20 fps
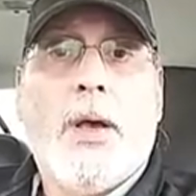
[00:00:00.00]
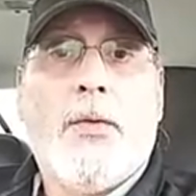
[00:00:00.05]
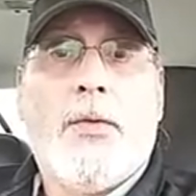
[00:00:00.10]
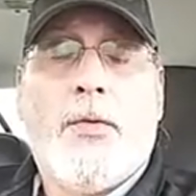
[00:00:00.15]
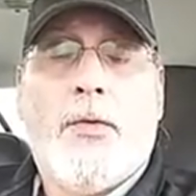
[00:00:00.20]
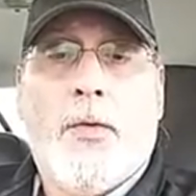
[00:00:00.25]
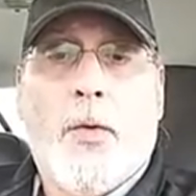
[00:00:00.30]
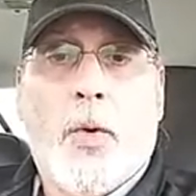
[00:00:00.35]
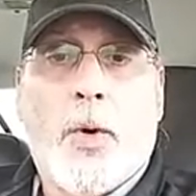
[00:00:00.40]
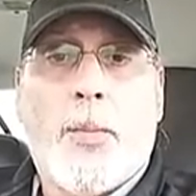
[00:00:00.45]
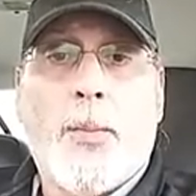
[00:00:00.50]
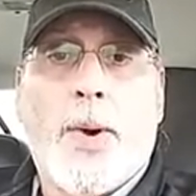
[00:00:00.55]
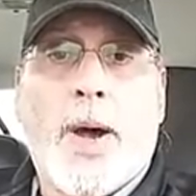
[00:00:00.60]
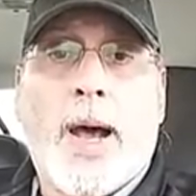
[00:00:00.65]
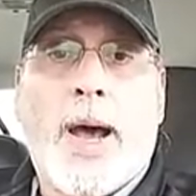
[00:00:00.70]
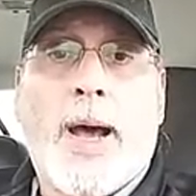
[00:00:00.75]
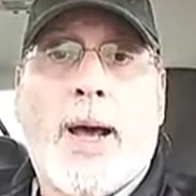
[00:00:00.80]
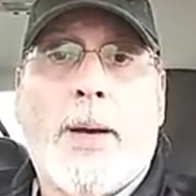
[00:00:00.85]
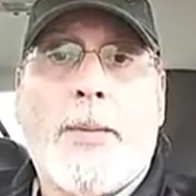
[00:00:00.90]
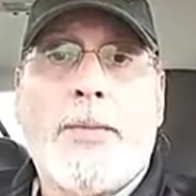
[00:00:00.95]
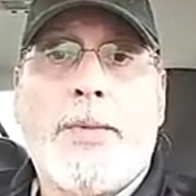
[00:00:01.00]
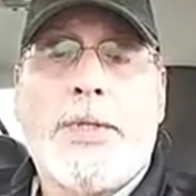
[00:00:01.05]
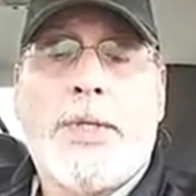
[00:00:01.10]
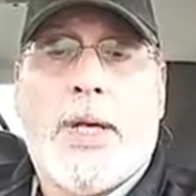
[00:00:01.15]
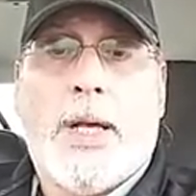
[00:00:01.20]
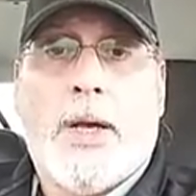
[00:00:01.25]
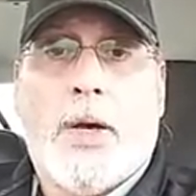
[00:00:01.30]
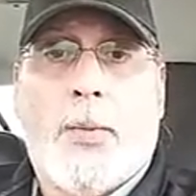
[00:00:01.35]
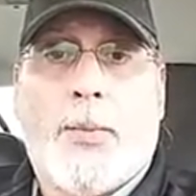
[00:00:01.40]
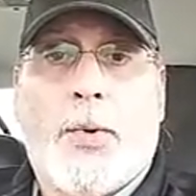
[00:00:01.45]
for Bob
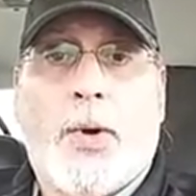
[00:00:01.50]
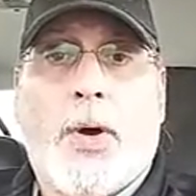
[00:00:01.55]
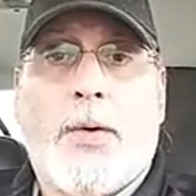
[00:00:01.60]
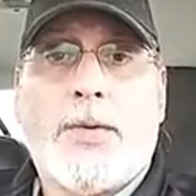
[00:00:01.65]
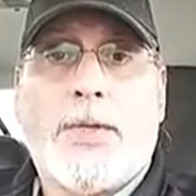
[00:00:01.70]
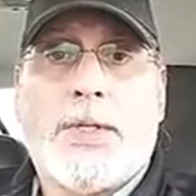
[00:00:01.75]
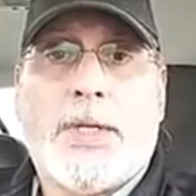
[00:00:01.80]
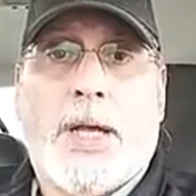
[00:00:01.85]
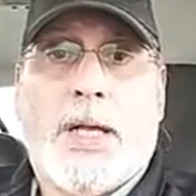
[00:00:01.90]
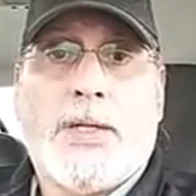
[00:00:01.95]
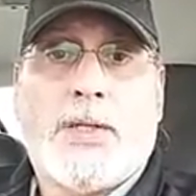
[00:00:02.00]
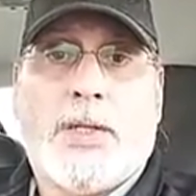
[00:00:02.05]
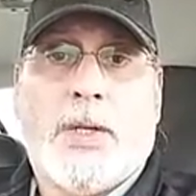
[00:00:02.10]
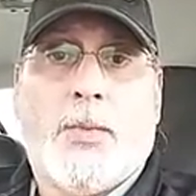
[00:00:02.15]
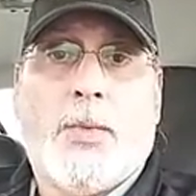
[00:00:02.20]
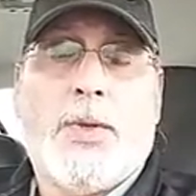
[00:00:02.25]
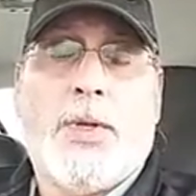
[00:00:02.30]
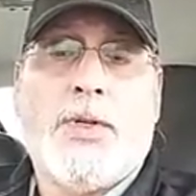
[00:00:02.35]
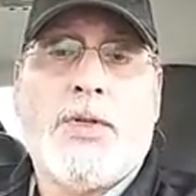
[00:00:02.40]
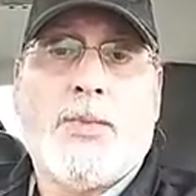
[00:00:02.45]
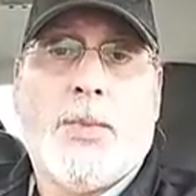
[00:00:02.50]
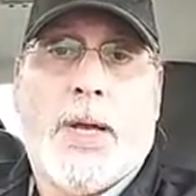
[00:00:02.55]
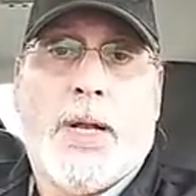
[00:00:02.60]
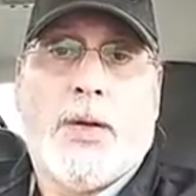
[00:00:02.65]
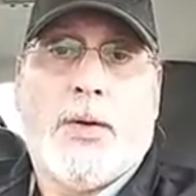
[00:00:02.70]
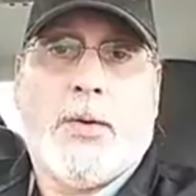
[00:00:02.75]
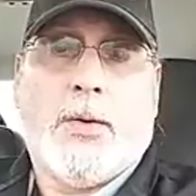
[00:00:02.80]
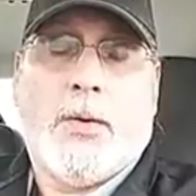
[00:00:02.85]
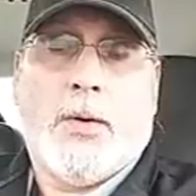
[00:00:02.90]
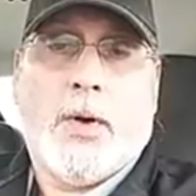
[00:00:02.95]
to help offset some of these
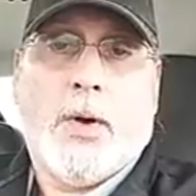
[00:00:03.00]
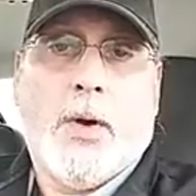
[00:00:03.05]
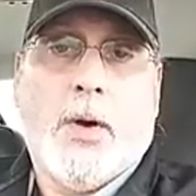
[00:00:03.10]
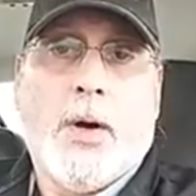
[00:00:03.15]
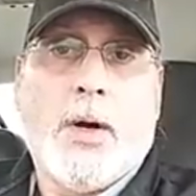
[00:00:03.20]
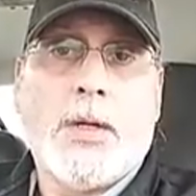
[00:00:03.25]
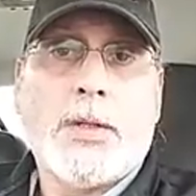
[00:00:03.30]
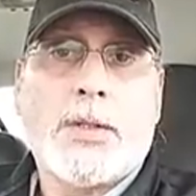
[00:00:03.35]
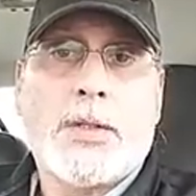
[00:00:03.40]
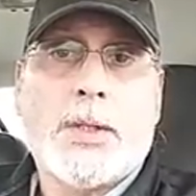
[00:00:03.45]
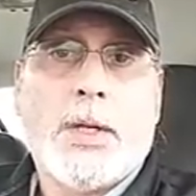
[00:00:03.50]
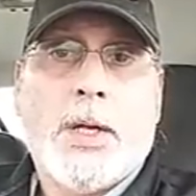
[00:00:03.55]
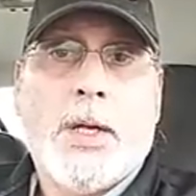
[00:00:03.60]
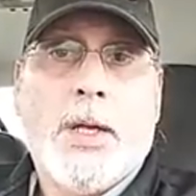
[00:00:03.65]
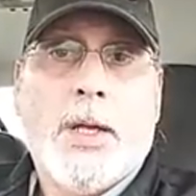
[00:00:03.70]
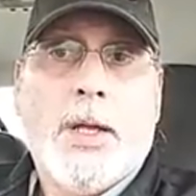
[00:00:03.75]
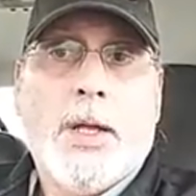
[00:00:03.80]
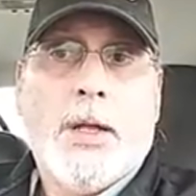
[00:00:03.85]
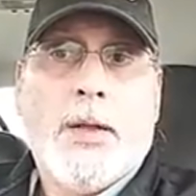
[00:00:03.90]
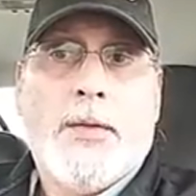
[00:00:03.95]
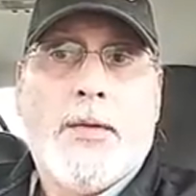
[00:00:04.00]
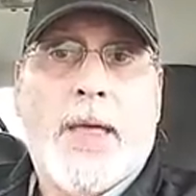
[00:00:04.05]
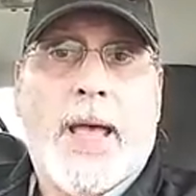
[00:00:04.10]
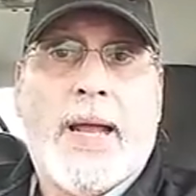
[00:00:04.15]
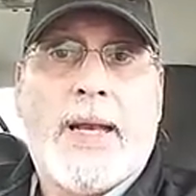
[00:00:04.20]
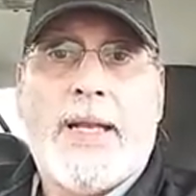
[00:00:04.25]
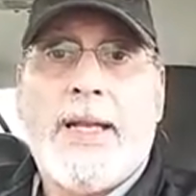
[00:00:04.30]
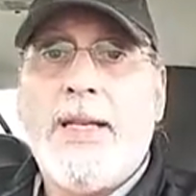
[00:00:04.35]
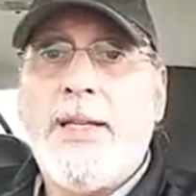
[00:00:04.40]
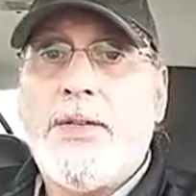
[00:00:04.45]
medical costs
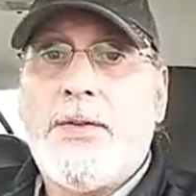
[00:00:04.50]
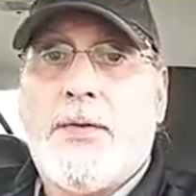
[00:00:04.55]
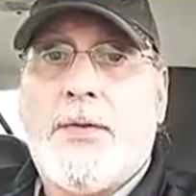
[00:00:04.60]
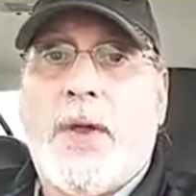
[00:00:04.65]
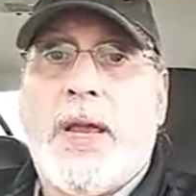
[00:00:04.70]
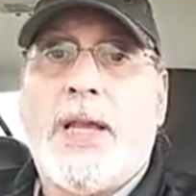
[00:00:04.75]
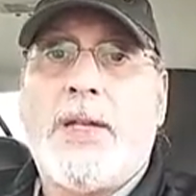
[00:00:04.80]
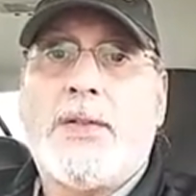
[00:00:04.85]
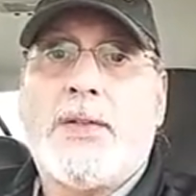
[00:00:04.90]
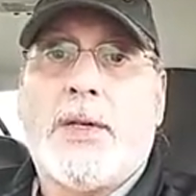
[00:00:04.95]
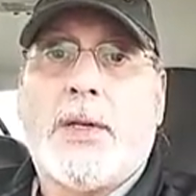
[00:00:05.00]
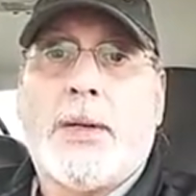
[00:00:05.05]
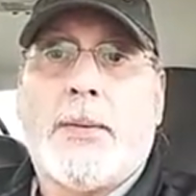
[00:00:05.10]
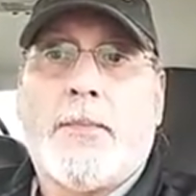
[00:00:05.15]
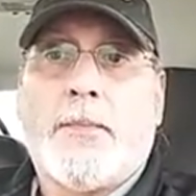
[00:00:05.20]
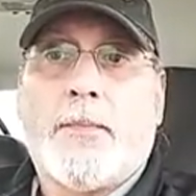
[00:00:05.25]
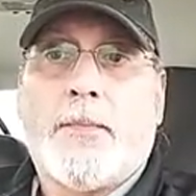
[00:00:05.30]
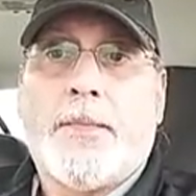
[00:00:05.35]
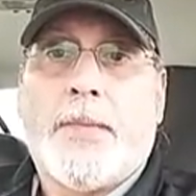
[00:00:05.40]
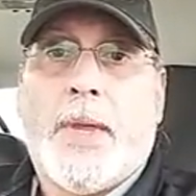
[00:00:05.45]
that he's facing.